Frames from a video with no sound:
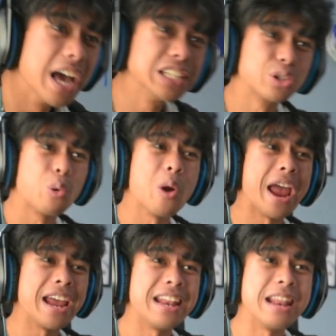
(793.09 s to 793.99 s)
It's
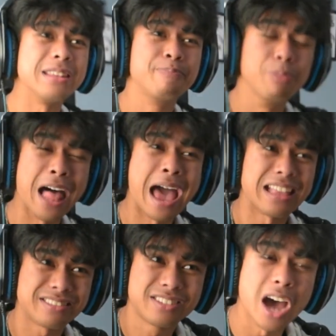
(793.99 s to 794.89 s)
raining
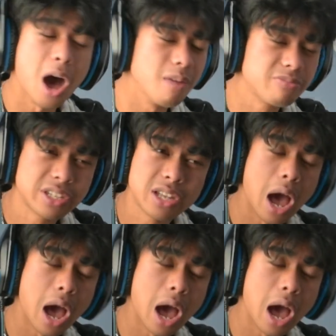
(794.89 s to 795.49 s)
black, dumb.